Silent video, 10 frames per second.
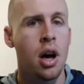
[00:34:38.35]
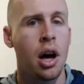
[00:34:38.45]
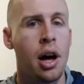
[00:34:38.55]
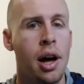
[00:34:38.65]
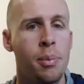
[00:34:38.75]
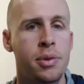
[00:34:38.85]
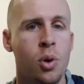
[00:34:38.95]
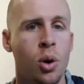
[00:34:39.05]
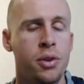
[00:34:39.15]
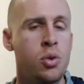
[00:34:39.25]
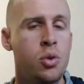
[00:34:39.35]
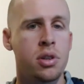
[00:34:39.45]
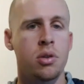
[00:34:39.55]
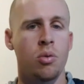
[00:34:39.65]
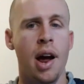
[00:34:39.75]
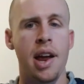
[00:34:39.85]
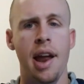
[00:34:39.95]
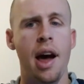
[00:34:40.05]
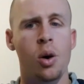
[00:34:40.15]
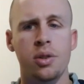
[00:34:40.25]
So if you just right
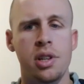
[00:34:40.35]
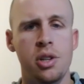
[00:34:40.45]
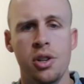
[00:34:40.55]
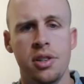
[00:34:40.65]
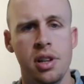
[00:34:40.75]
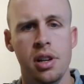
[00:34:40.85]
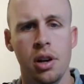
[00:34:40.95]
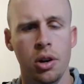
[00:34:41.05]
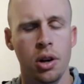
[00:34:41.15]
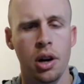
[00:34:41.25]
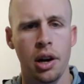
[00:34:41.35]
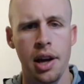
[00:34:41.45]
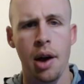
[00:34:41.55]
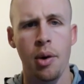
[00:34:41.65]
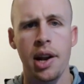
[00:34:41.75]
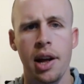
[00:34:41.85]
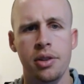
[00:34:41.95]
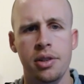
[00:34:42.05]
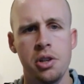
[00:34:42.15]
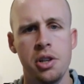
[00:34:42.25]
now CGC right now
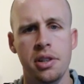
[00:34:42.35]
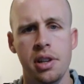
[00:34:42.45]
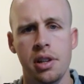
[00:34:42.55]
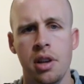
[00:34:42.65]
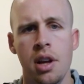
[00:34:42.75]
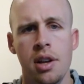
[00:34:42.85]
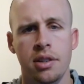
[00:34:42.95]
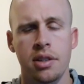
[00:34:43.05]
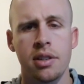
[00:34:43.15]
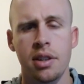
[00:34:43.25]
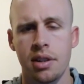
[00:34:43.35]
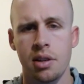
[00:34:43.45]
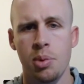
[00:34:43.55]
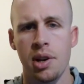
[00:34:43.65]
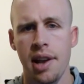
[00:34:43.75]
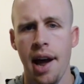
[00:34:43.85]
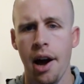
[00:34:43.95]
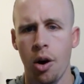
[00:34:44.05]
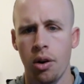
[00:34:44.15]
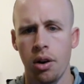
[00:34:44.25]
CGC's census has been
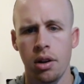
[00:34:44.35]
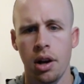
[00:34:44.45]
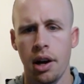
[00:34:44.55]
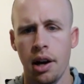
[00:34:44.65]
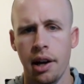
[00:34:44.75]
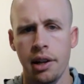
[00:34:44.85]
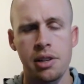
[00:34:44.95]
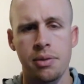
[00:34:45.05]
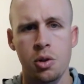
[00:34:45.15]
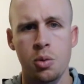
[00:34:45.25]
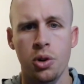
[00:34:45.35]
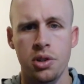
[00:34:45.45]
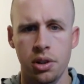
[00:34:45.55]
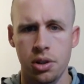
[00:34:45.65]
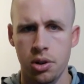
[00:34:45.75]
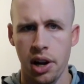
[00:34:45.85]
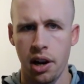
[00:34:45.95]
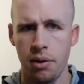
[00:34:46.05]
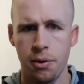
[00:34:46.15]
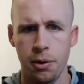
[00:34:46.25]
down, at least for Sports
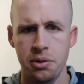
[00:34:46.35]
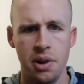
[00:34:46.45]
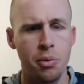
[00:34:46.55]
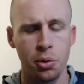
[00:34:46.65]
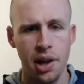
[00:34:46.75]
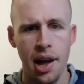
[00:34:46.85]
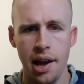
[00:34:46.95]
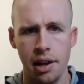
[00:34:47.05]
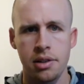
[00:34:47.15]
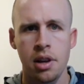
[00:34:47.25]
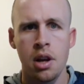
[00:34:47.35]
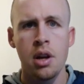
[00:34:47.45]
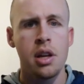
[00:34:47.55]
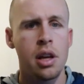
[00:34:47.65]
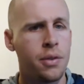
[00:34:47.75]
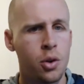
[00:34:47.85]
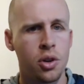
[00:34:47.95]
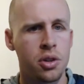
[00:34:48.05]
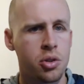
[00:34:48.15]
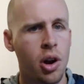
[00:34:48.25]
Illustrated, for several days, if you
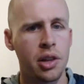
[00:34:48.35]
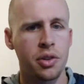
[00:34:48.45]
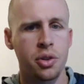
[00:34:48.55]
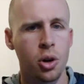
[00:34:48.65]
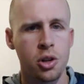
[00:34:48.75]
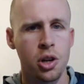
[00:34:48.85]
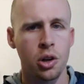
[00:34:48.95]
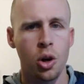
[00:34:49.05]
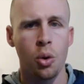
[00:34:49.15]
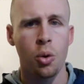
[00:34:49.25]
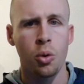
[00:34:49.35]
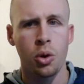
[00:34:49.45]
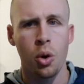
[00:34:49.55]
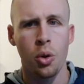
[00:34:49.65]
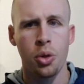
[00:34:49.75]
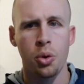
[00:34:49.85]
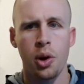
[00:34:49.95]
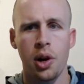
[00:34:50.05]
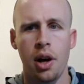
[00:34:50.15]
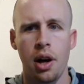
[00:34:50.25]
just try and search it and go through
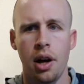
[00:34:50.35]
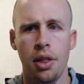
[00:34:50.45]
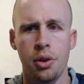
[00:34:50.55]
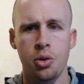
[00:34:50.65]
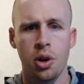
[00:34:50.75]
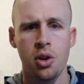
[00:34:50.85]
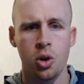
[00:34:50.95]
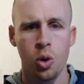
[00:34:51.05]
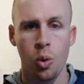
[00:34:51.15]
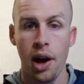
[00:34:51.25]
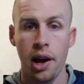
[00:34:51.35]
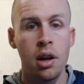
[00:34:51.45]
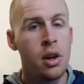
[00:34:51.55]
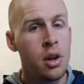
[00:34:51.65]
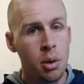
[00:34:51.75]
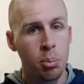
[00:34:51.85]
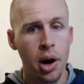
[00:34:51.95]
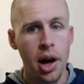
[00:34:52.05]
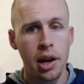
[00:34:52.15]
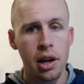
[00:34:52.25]
it the traditional way.
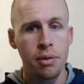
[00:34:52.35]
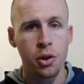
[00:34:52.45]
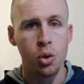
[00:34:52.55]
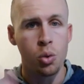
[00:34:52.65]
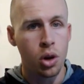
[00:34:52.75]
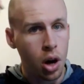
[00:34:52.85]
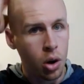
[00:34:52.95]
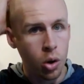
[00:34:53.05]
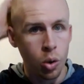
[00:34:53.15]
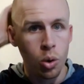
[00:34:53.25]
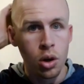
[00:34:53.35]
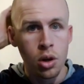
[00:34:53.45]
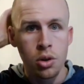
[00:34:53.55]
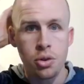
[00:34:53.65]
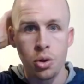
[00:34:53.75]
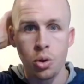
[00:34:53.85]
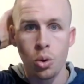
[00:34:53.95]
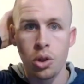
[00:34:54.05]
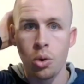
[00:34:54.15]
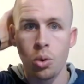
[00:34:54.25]
But if you go to
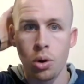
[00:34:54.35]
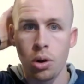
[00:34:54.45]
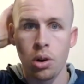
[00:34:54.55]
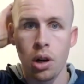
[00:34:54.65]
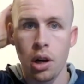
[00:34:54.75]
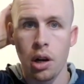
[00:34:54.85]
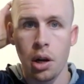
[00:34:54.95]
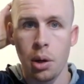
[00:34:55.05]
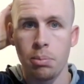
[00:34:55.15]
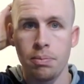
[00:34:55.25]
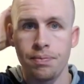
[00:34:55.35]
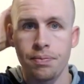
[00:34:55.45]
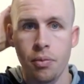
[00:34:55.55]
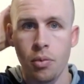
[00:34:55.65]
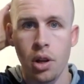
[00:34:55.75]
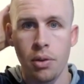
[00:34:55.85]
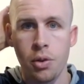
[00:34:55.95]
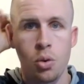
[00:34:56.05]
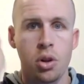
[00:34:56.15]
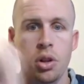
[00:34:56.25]
your if
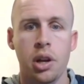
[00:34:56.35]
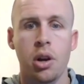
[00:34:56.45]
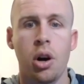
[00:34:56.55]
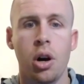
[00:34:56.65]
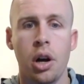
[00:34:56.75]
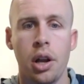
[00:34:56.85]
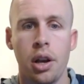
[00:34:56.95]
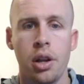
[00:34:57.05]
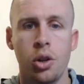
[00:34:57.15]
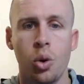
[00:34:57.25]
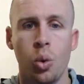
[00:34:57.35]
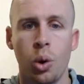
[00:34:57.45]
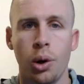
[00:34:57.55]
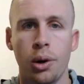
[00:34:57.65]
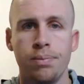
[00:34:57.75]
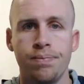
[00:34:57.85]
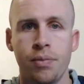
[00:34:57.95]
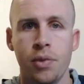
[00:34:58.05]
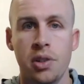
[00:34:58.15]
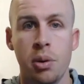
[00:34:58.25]
you click on your
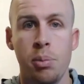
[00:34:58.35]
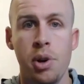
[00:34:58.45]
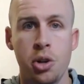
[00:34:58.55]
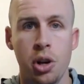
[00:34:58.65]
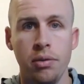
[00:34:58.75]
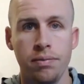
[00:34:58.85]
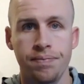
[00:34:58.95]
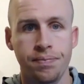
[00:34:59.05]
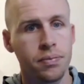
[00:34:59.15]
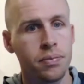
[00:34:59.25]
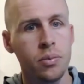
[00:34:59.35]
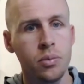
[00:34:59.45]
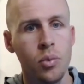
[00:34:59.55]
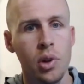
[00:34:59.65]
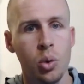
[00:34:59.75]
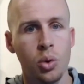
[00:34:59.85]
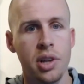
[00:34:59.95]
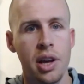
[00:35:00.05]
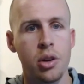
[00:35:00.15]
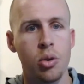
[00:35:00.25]
submission, it will
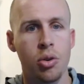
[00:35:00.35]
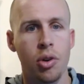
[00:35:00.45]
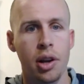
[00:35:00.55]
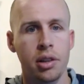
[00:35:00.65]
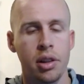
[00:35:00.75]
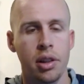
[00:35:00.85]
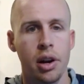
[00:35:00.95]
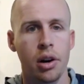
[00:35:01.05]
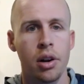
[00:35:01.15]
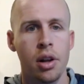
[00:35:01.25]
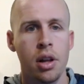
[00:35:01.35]
take you directly there.